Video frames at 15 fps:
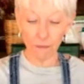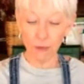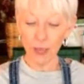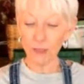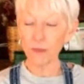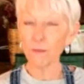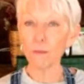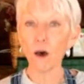buy
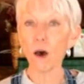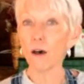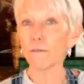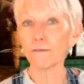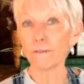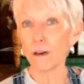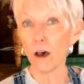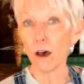them
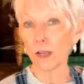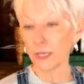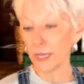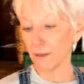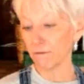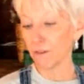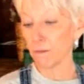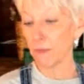off on
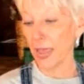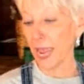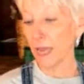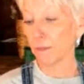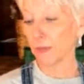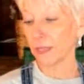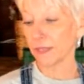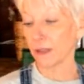from
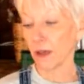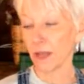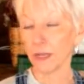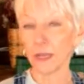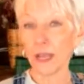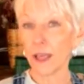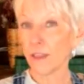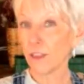Amazon.
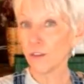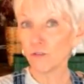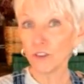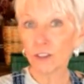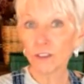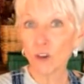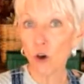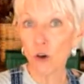They're
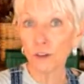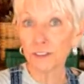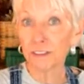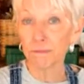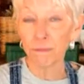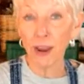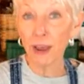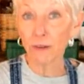just called
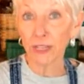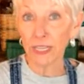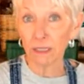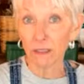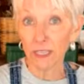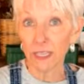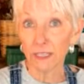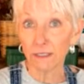sprouting
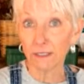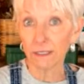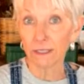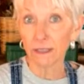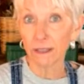lids.